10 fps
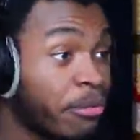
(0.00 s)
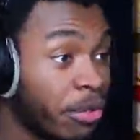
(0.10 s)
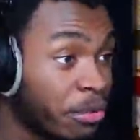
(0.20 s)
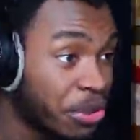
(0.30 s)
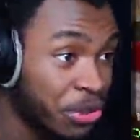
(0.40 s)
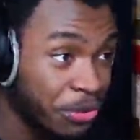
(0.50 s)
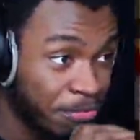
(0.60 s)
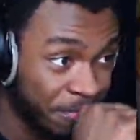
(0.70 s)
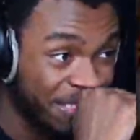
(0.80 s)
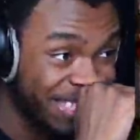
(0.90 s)
real with you.
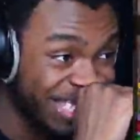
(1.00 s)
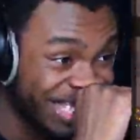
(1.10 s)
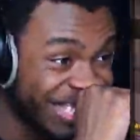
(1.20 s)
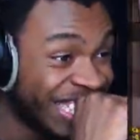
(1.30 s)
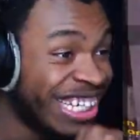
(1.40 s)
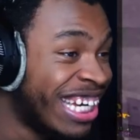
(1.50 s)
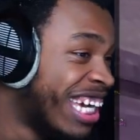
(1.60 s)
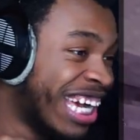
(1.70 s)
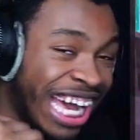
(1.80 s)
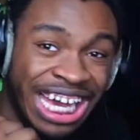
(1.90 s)

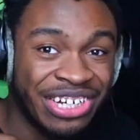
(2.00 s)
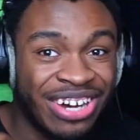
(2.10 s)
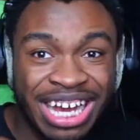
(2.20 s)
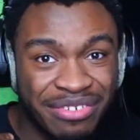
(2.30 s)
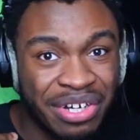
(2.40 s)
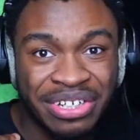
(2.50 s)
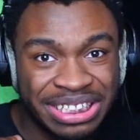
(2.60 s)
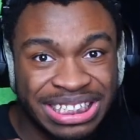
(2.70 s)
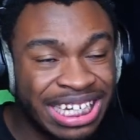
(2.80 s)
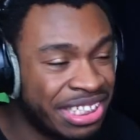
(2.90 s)
I know I have R
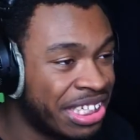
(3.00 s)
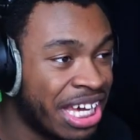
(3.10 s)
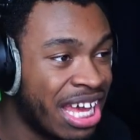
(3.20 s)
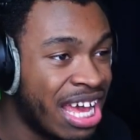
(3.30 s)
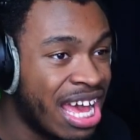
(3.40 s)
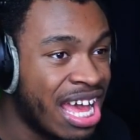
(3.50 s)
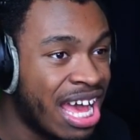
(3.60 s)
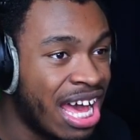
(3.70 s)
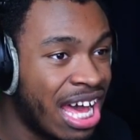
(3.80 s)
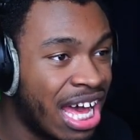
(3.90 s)
T X.
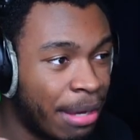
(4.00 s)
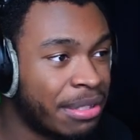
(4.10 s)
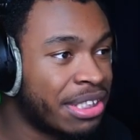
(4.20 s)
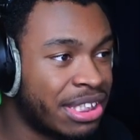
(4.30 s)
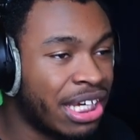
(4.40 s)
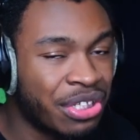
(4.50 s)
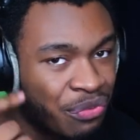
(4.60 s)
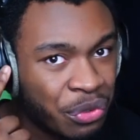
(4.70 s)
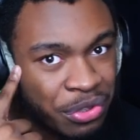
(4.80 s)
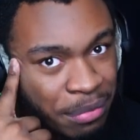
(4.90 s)
I'm gonna stay in this
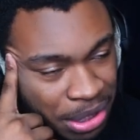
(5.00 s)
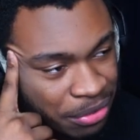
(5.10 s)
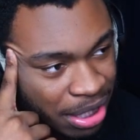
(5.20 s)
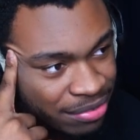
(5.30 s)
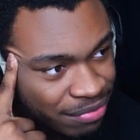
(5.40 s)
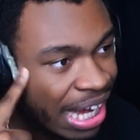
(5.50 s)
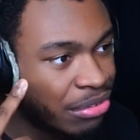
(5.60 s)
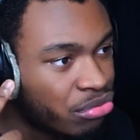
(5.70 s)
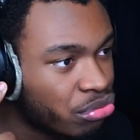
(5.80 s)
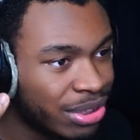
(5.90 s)
version of Minecraft. I
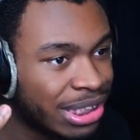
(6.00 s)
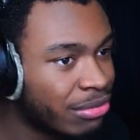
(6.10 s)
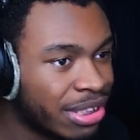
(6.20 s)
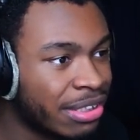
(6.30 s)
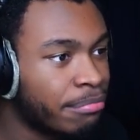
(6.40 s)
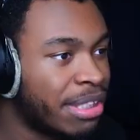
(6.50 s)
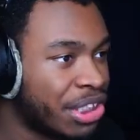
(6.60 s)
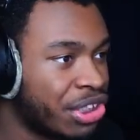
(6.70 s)
really, really miss